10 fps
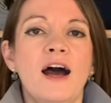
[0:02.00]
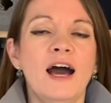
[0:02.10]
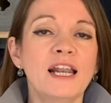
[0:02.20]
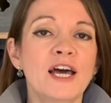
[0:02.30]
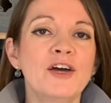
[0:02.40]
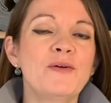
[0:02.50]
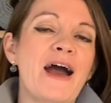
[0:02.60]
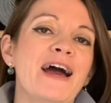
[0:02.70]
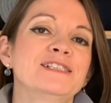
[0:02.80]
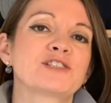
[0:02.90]
Hello
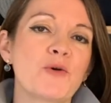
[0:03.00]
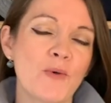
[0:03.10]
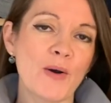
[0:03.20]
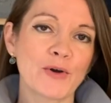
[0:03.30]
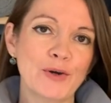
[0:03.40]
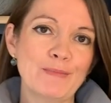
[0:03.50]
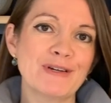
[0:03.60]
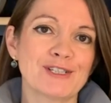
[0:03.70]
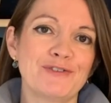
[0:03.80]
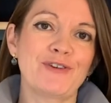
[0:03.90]
and welcome
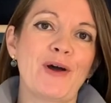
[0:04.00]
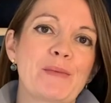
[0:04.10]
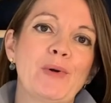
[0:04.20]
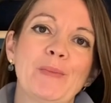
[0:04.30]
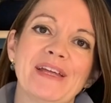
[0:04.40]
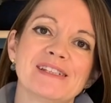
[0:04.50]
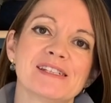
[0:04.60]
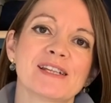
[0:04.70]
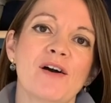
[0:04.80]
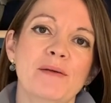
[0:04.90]
to Flying
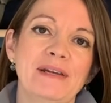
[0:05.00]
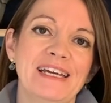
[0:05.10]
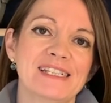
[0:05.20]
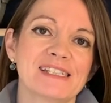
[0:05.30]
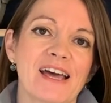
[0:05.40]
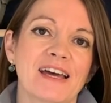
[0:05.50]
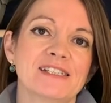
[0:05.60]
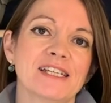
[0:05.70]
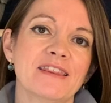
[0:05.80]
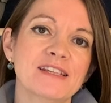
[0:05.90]
Bobbins. I'm Liz, and
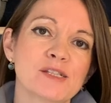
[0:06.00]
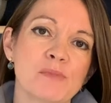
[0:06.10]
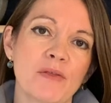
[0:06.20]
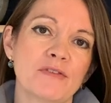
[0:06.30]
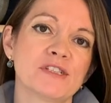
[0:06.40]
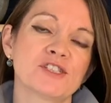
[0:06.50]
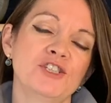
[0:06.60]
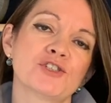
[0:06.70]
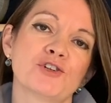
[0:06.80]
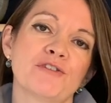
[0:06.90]
in this month's
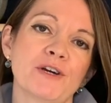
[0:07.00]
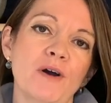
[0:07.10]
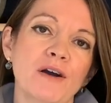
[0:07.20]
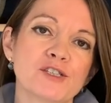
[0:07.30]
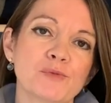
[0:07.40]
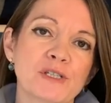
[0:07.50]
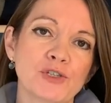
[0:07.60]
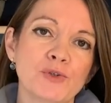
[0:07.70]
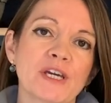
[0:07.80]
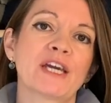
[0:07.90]
tutorial I should be
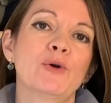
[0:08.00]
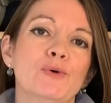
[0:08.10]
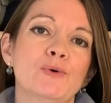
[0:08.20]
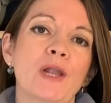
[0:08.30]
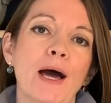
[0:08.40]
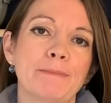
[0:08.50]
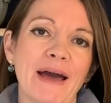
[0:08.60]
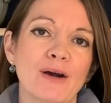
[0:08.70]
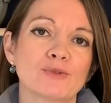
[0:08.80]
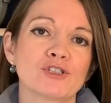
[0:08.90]
talking all
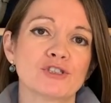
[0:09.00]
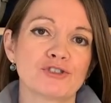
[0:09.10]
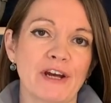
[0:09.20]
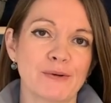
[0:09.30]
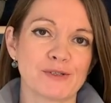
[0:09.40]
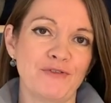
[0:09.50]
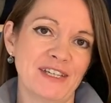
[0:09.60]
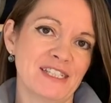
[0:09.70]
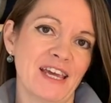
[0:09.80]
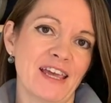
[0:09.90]
about trouser
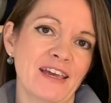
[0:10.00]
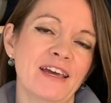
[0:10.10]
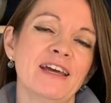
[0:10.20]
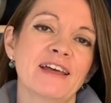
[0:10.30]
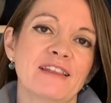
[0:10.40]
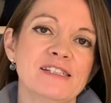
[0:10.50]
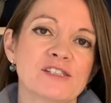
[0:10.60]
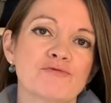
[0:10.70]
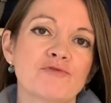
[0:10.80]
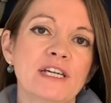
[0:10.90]
fitting. This is
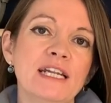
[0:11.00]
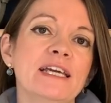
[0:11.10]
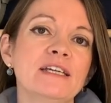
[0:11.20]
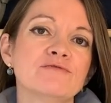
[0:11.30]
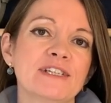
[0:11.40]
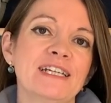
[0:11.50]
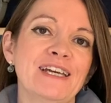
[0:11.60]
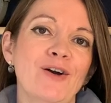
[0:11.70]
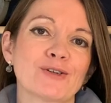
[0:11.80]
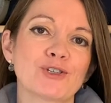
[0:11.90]
a really
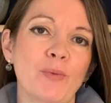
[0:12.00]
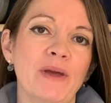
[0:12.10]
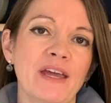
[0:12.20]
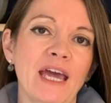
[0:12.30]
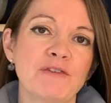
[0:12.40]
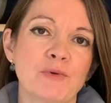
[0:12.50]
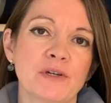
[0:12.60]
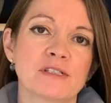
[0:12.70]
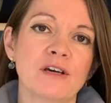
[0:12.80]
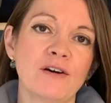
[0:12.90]
hot topic. Everyone
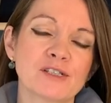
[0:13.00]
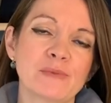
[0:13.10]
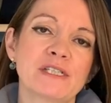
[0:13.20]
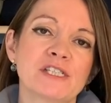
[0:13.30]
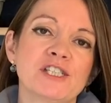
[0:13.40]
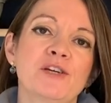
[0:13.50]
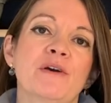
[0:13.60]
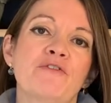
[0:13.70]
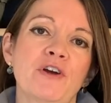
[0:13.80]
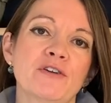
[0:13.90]
has asked me to do a
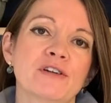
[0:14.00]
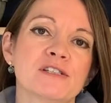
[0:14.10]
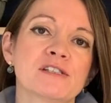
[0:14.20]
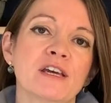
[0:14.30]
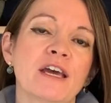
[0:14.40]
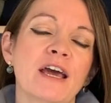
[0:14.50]
focused